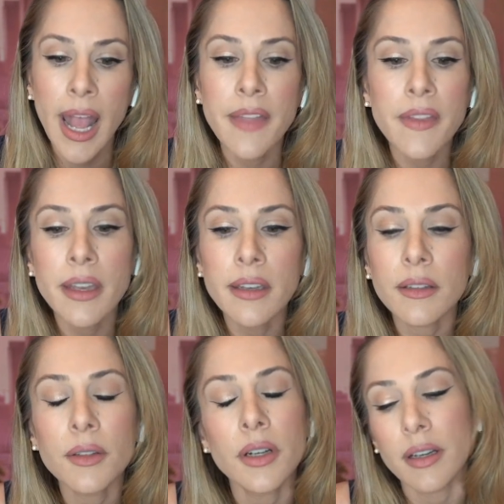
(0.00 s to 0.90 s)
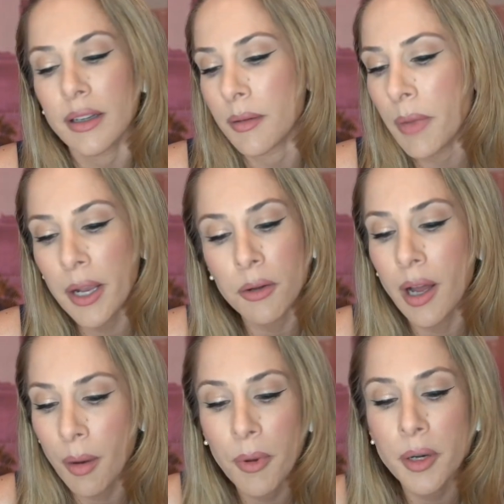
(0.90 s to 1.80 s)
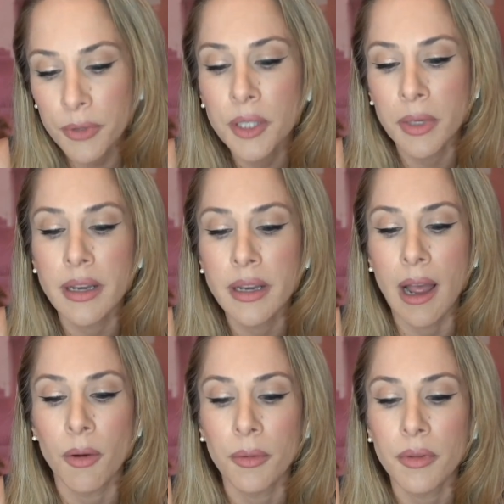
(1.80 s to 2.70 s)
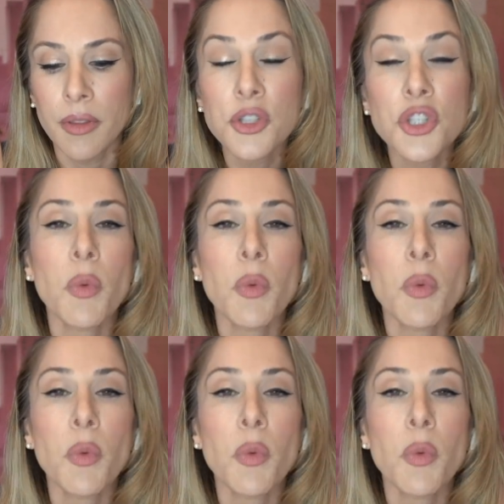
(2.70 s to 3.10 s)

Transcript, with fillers: And then, look, Michael, I want to bring you in now the